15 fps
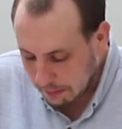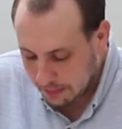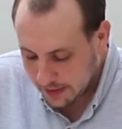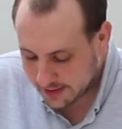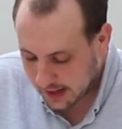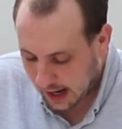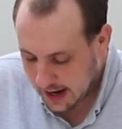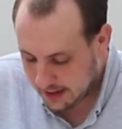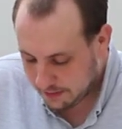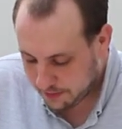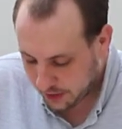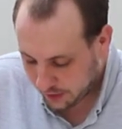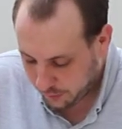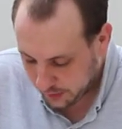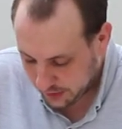beside
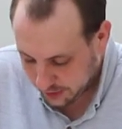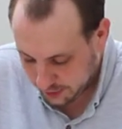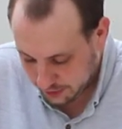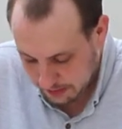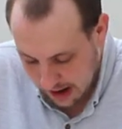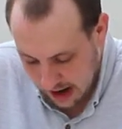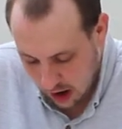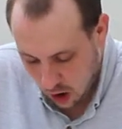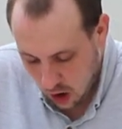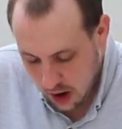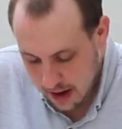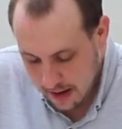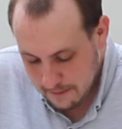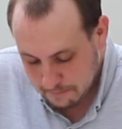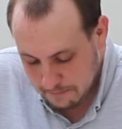himself with despair,
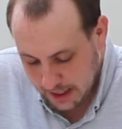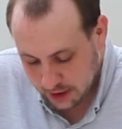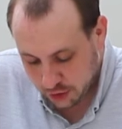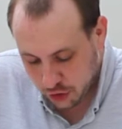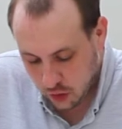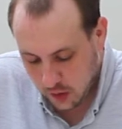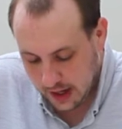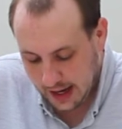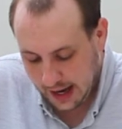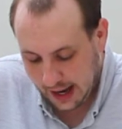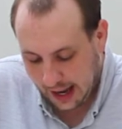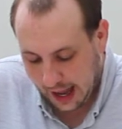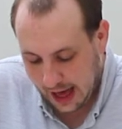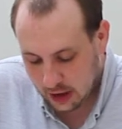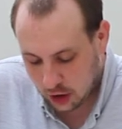picturing
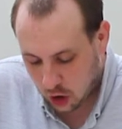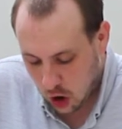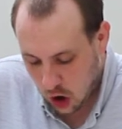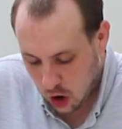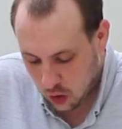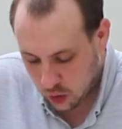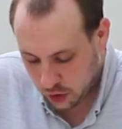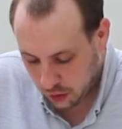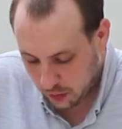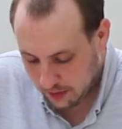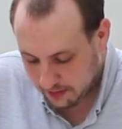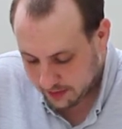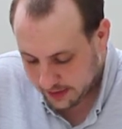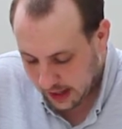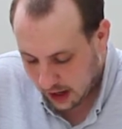Callirhoe to
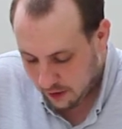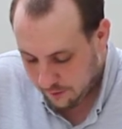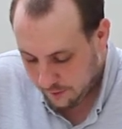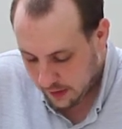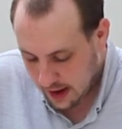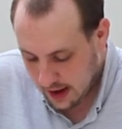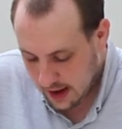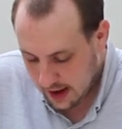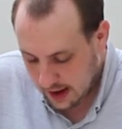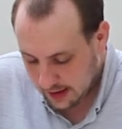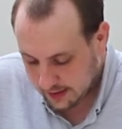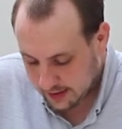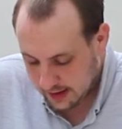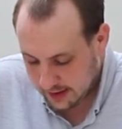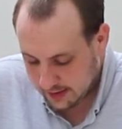himself
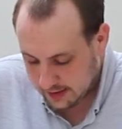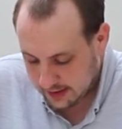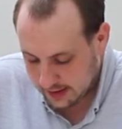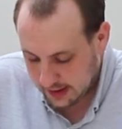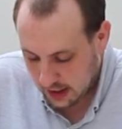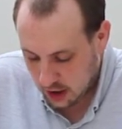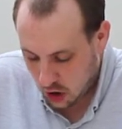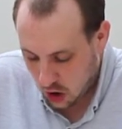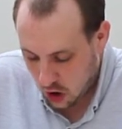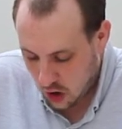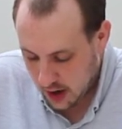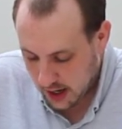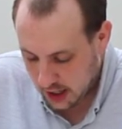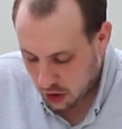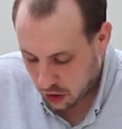as he had seen
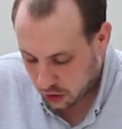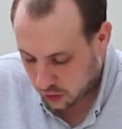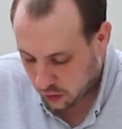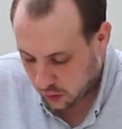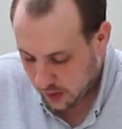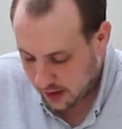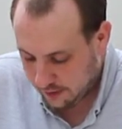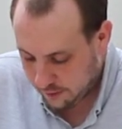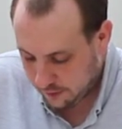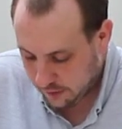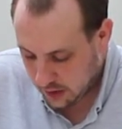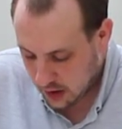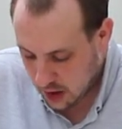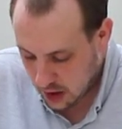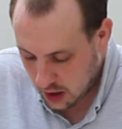her in her grief,